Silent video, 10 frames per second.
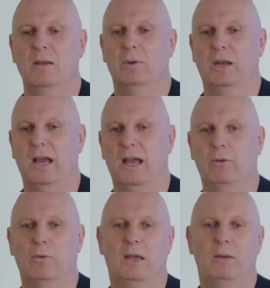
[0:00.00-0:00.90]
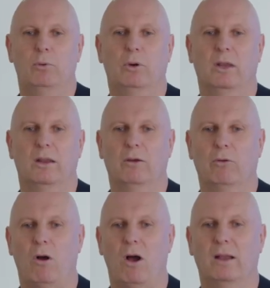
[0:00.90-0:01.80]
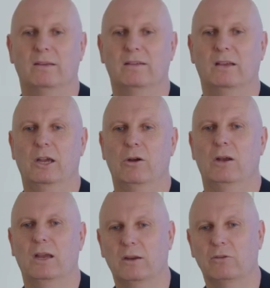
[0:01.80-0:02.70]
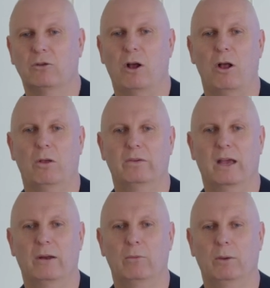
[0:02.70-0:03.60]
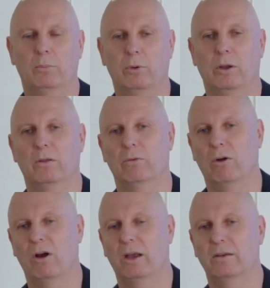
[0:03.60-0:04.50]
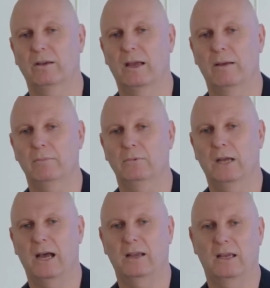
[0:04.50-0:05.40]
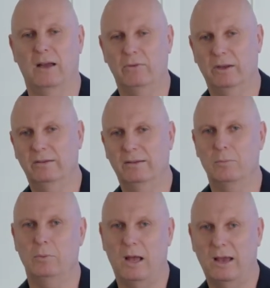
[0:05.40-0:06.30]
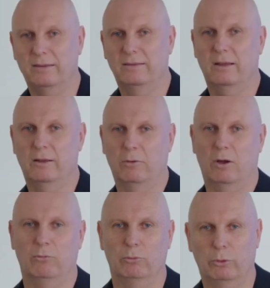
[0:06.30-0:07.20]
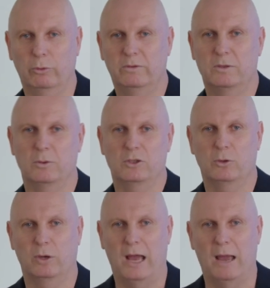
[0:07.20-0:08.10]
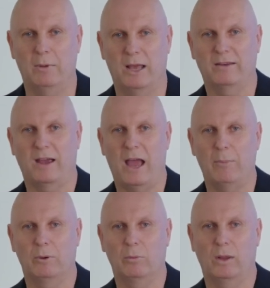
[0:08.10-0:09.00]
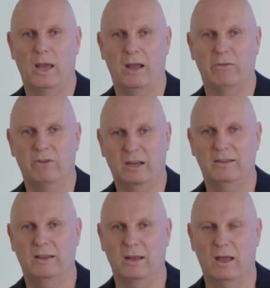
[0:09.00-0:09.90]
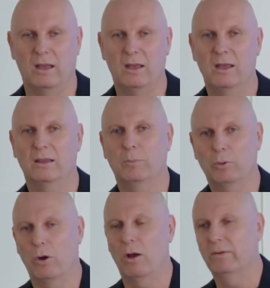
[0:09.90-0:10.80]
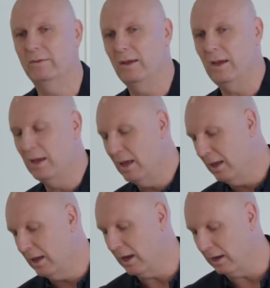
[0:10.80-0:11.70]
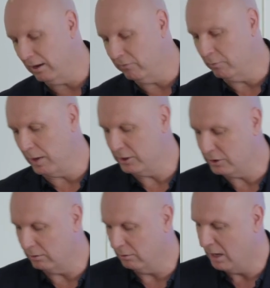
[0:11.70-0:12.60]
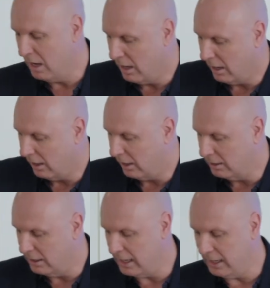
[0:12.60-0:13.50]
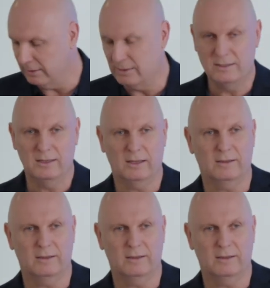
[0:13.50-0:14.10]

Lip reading: but how do we put in the right security controls? How do we put in the right data governance in place and the right rules to enable that to happen without affecting the privacy and information needs?